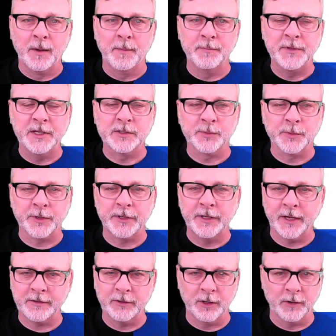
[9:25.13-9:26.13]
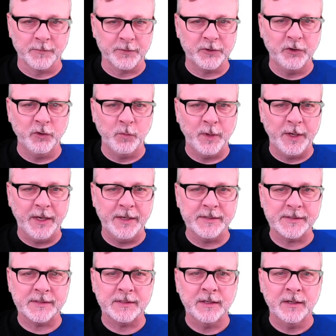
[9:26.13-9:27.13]
These were conducted over 2
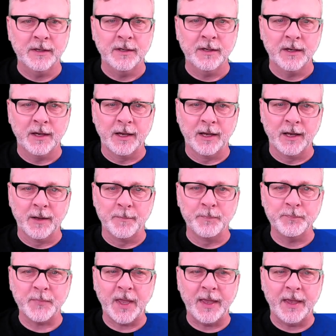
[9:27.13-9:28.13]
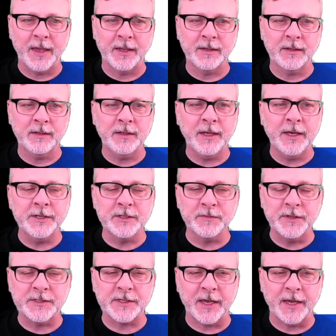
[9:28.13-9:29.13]
weeks, and in each
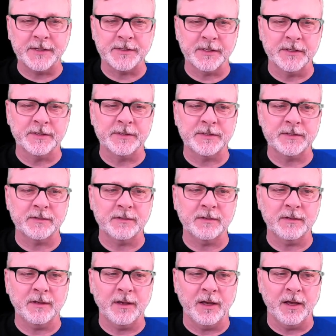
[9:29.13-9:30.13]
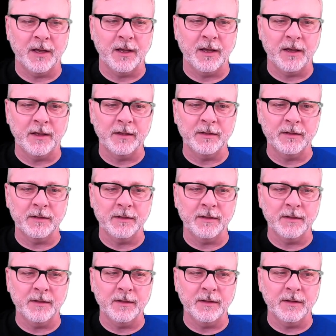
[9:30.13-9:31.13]
of these cases, the
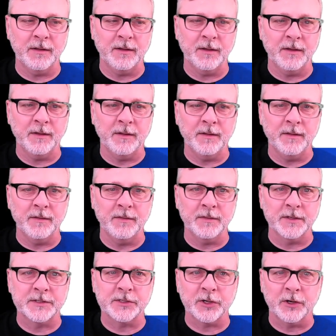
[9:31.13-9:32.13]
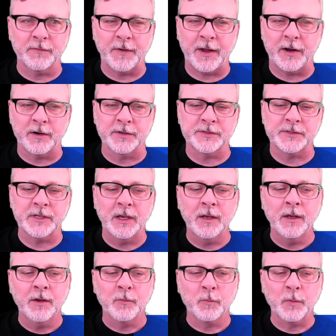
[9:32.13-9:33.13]
surveyors
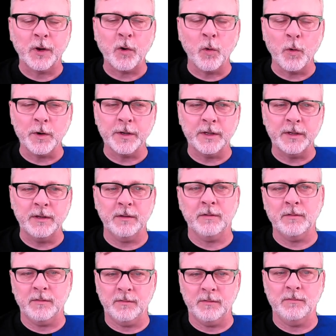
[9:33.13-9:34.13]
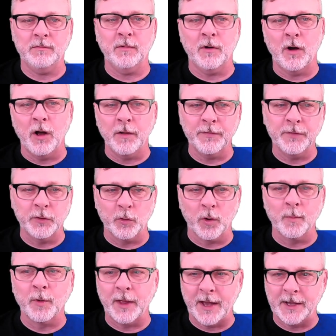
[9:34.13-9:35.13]
recorded all the
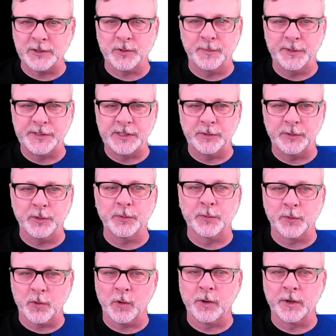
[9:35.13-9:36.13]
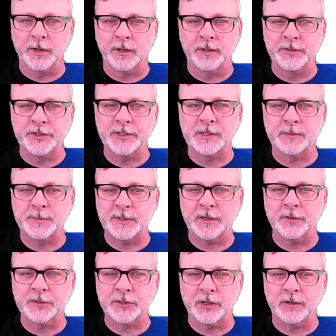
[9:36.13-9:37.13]
normal attributes that you would record on a
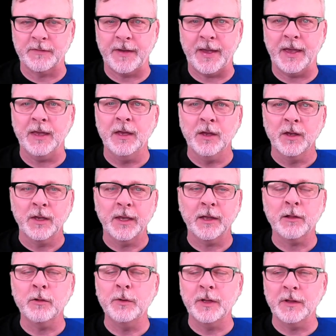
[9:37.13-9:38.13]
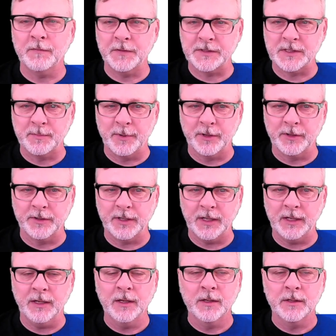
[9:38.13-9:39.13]
G0 survey, including
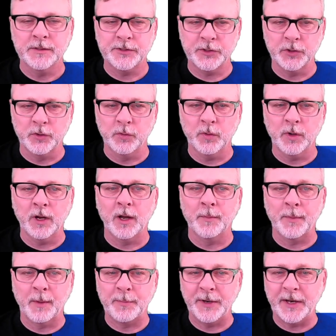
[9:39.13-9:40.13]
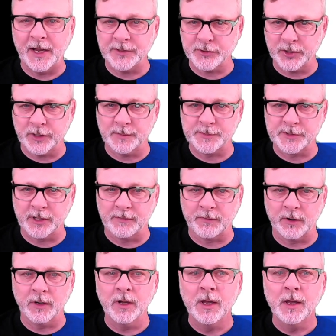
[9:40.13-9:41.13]
visibility to a pedestrian
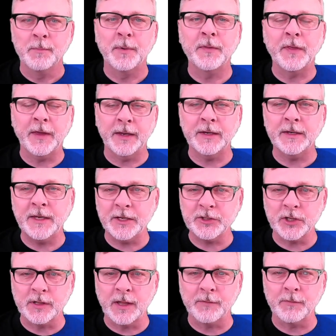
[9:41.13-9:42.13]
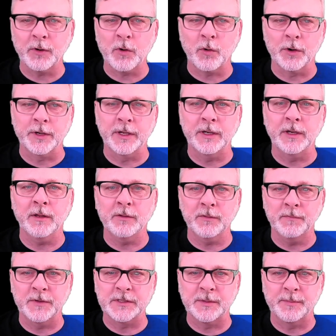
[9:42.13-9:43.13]
observer, but in addition they recorded
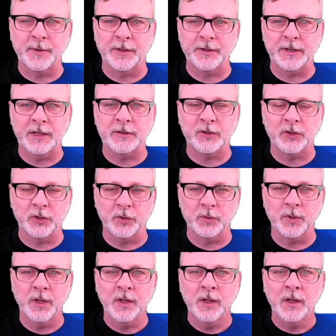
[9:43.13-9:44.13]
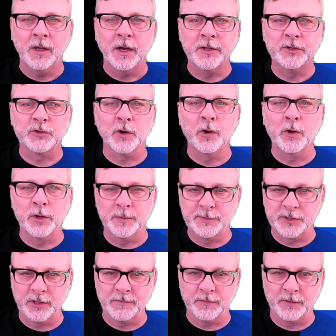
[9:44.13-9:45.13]
visibility to a drone
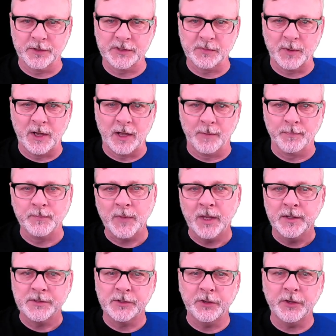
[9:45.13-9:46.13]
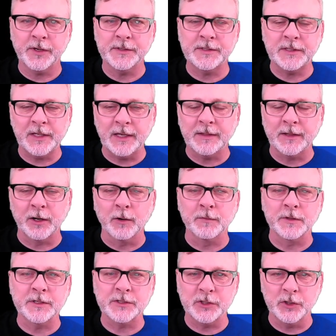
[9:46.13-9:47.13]
observer as well. So you can see that
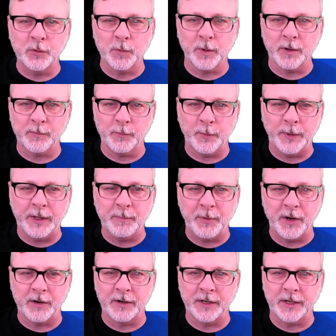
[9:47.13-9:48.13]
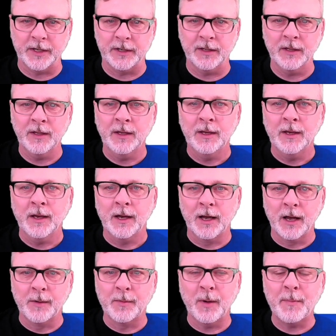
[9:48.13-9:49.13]
over this 2-week period,
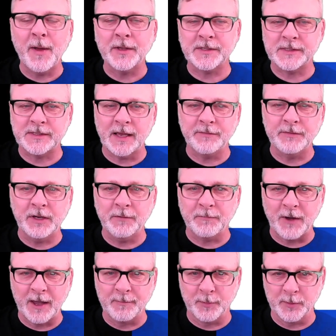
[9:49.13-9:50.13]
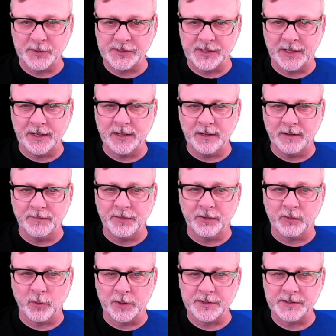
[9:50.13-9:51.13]
about 75% of the
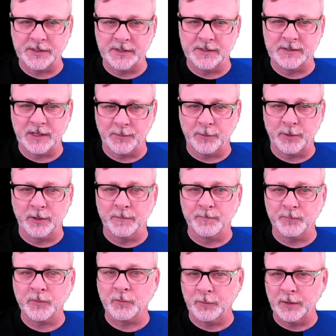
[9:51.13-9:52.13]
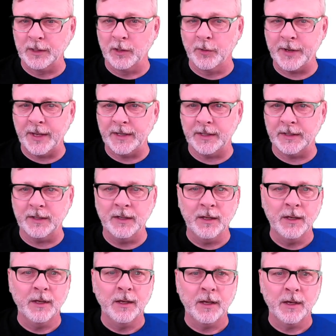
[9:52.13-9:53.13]
tortoises that were relocated
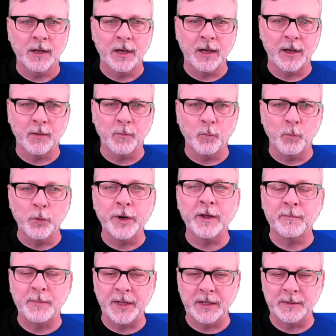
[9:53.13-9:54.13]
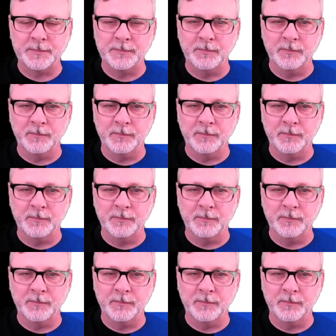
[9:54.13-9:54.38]
would have been